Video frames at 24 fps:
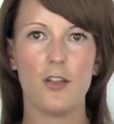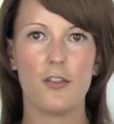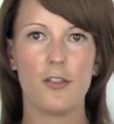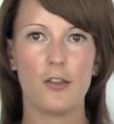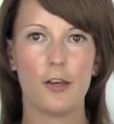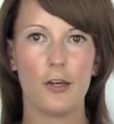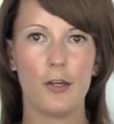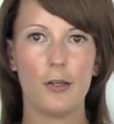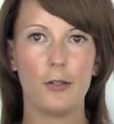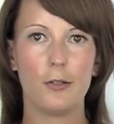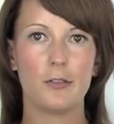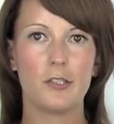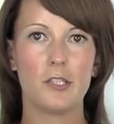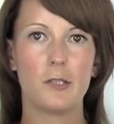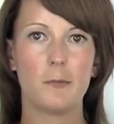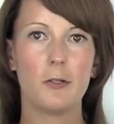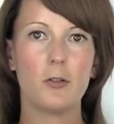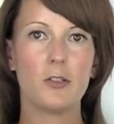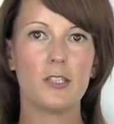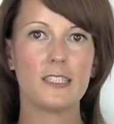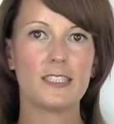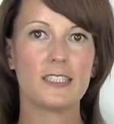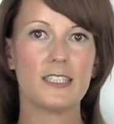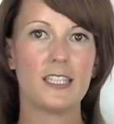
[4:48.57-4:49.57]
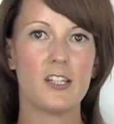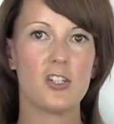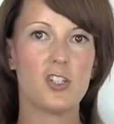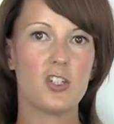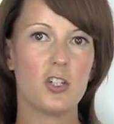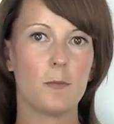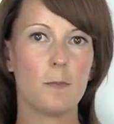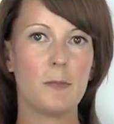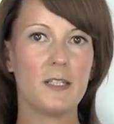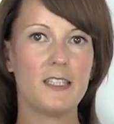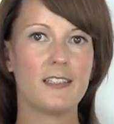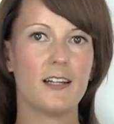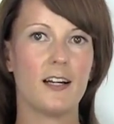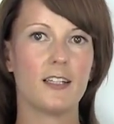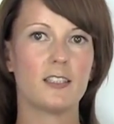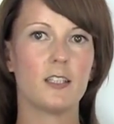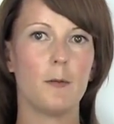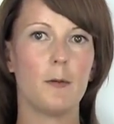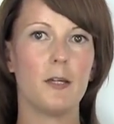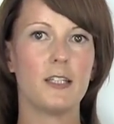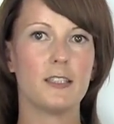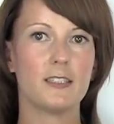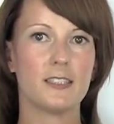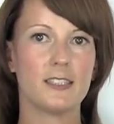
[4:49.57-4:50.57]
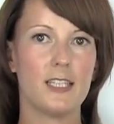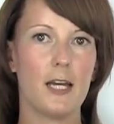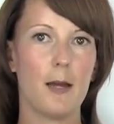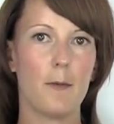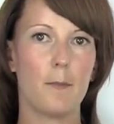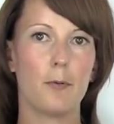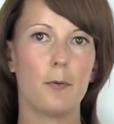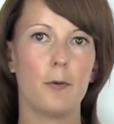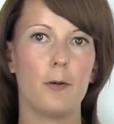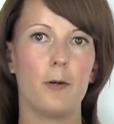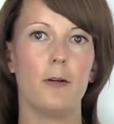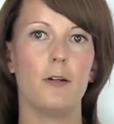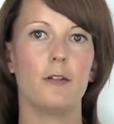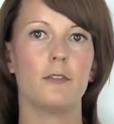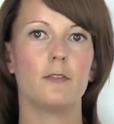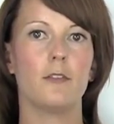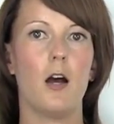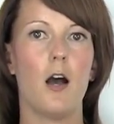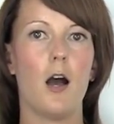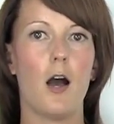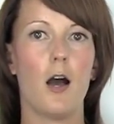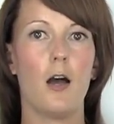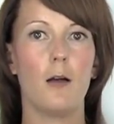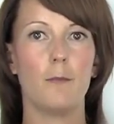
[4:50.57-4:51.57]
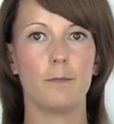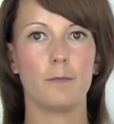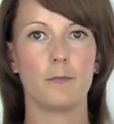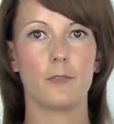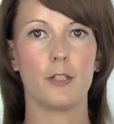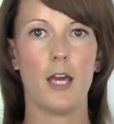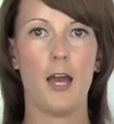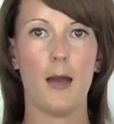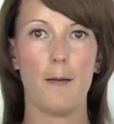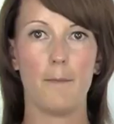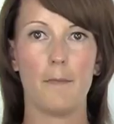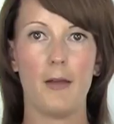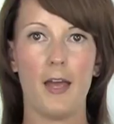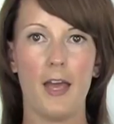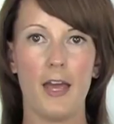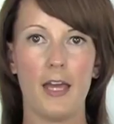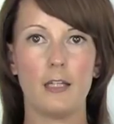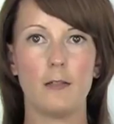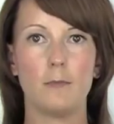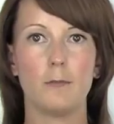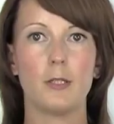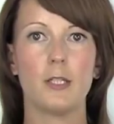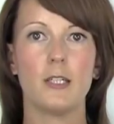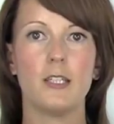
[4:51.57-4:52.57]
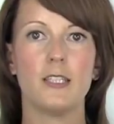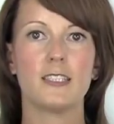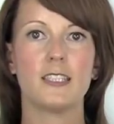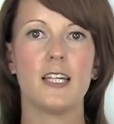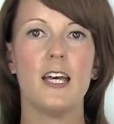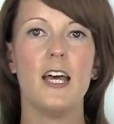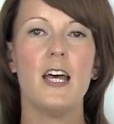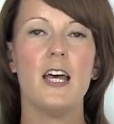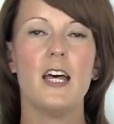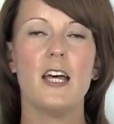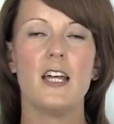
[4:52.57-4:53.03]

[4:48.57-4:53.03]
although to be honest, they should be set up in a separate campaign because